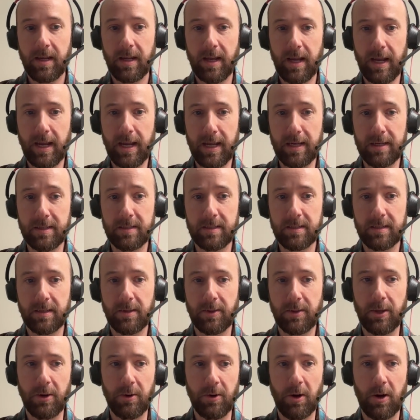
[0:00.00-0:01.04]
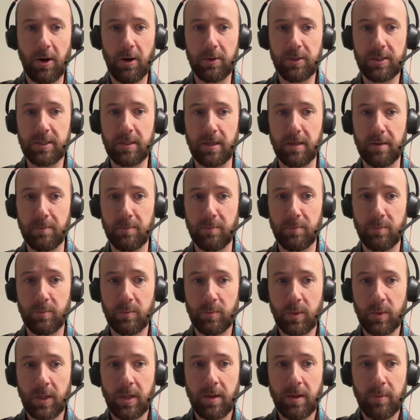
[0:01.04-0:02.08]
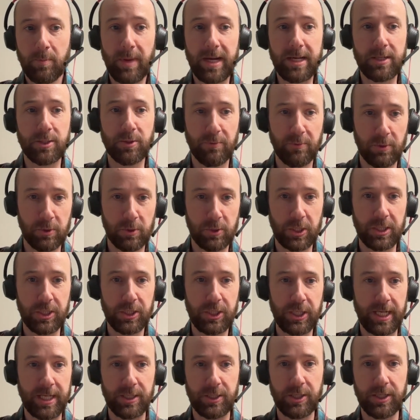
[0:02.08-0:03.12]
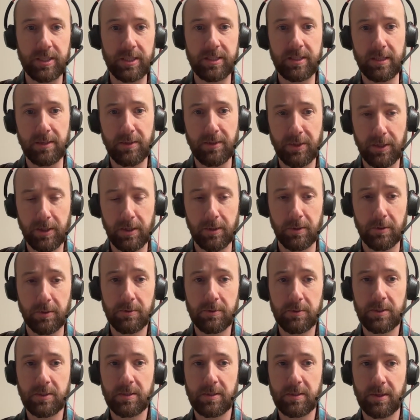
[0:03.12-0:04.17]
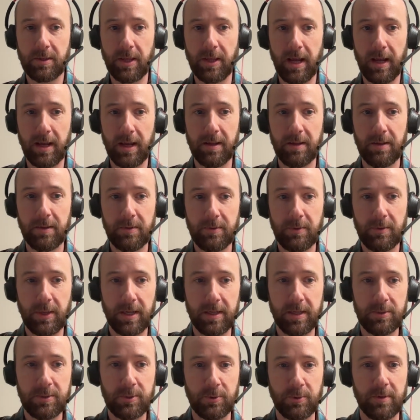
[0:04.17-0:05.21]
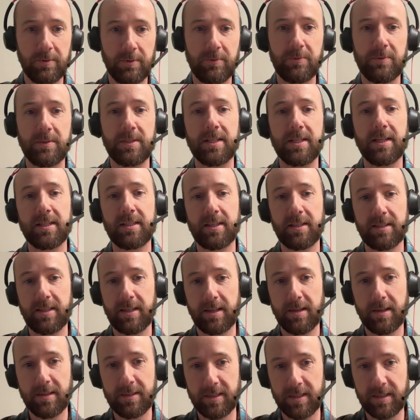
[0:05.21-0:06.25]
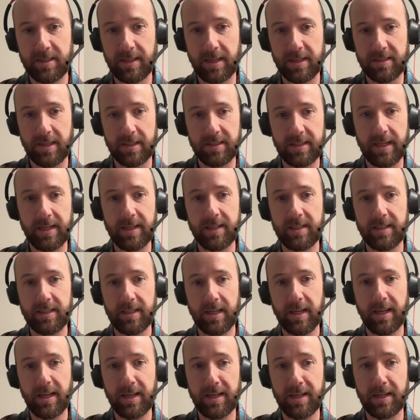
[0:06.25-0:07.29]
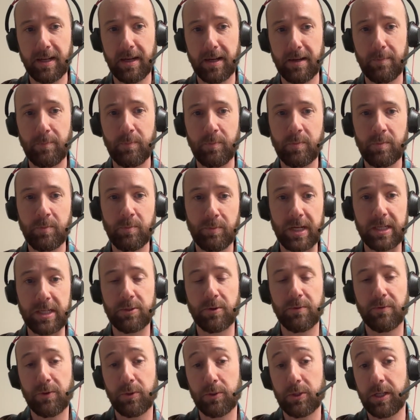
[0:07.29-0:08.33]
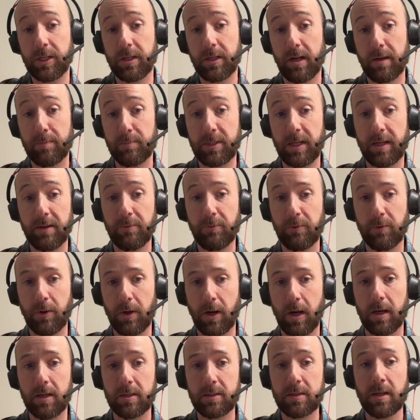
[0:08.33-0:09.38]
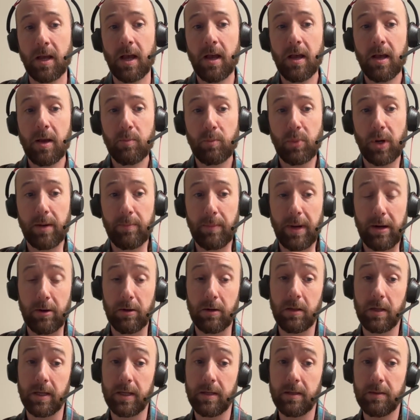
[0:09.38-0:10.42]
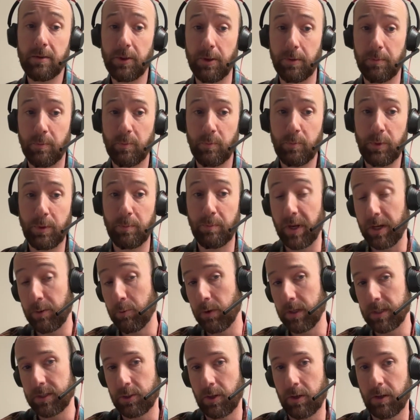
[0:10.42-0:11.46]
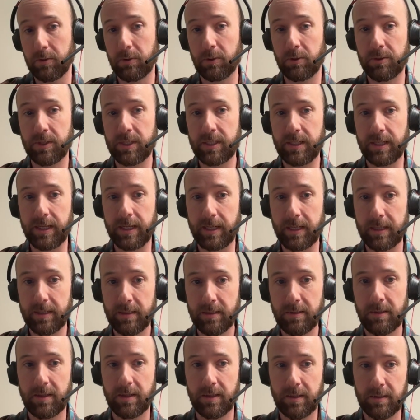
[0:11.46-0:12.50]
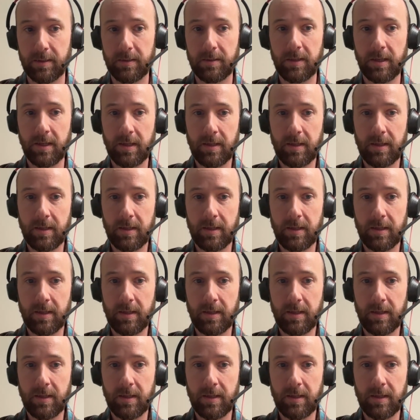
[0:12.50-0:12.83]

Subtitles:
and there are some major version changes in those that sort of necessitate a major version update for us. Primarily, the big ones are Lucene, the